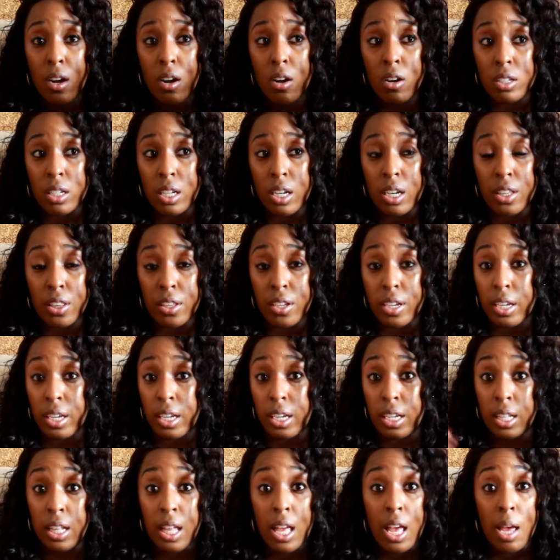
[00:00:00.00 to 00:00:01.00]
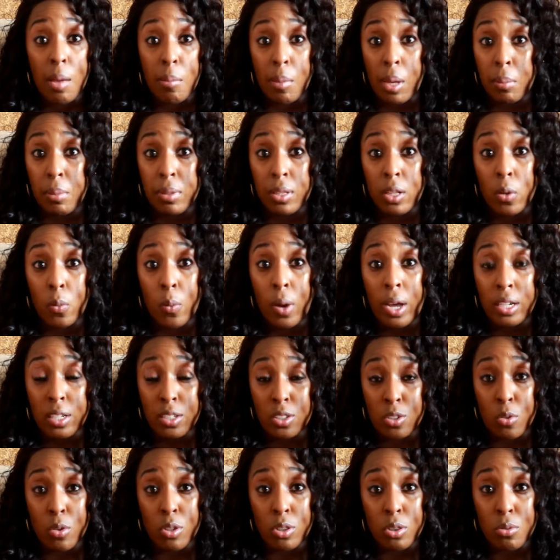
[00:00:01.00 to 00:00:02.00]
on the other end, maybe Lil Wayne
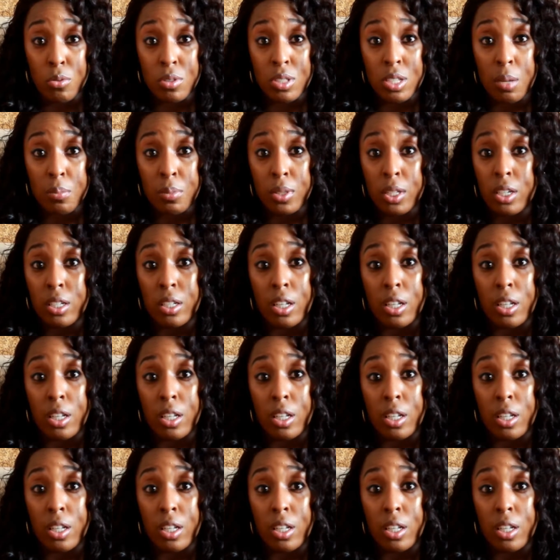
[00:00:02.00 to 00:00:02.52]
is going through something.